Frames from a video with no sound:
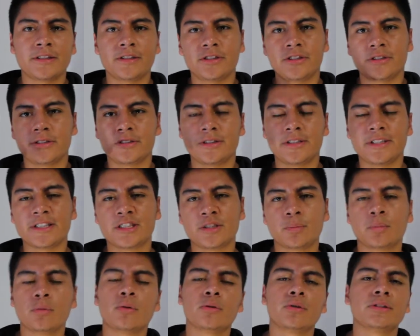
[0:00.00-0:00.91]
just
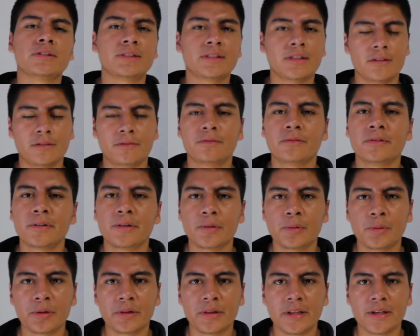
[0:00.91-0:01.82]
explore stuff
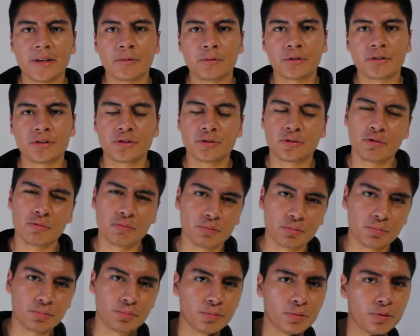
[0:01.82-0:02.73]
with it, which
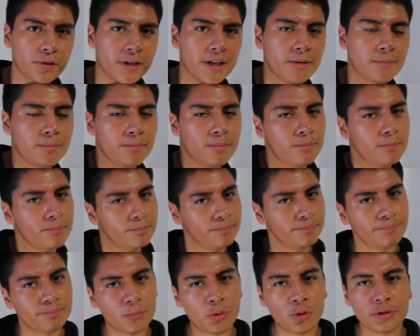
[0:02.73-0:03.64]
we'll get
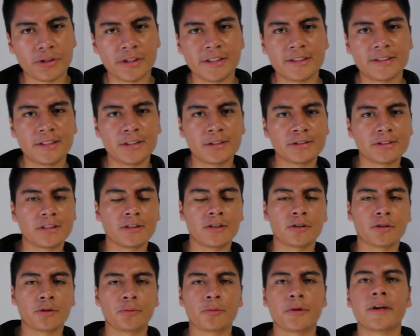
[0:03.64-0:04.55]
more details
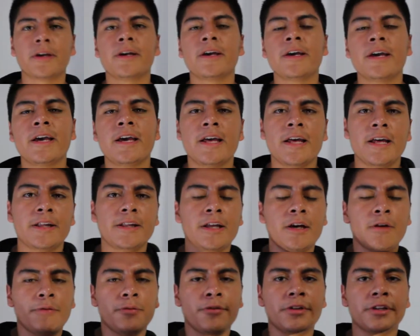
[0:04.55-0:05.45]
along the way.
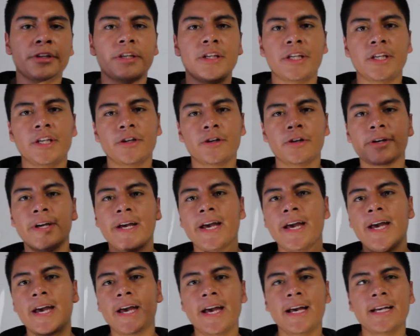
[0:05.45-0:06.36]
Now for the Gear
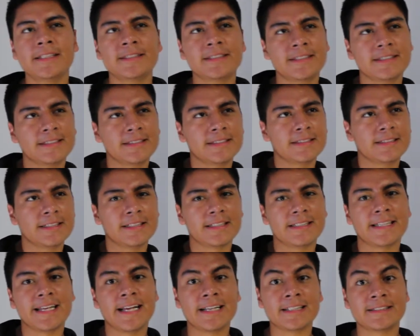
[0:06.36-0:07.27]
S,
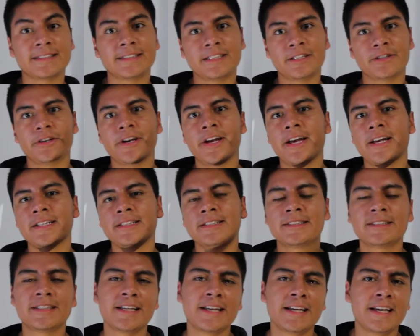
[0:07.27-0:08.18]
Galaxy Gear
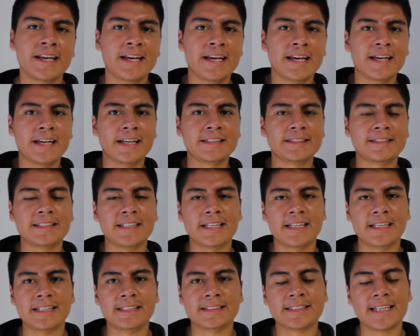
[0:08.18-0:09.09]
S, it's
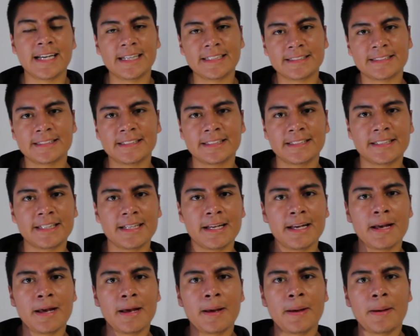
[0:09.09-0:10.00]
a Tizen
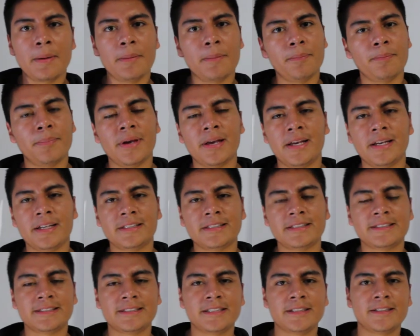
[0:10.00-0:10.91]

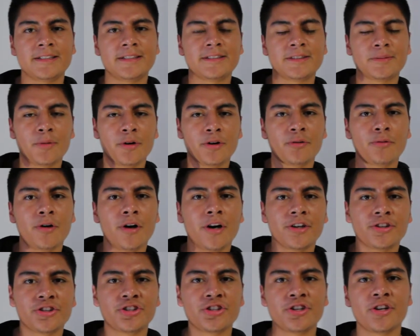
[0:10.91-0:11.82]
based
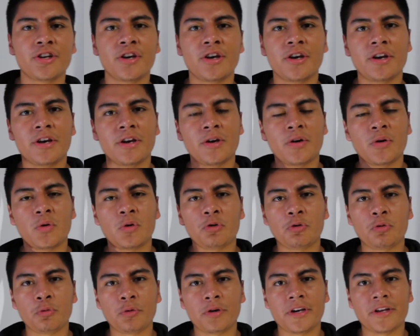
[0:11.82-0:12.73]
smartwatch
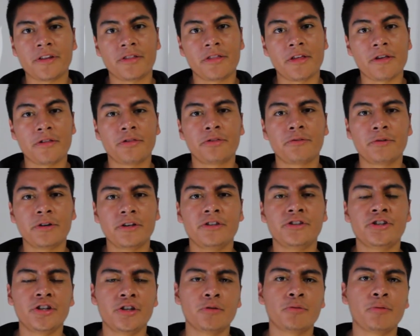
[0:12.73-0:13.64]
with
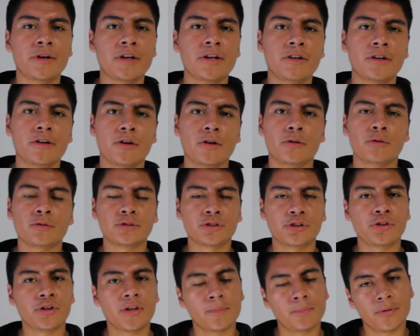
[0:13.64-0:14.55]
3G radio,
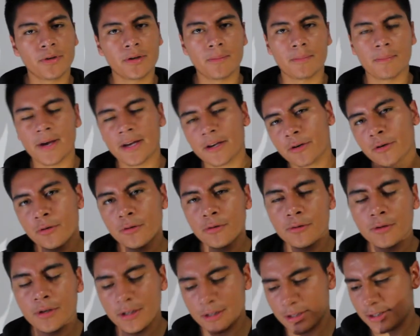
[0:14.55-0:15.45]
so you can put a
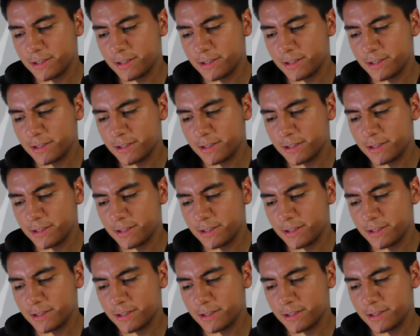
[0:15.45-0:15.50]
micro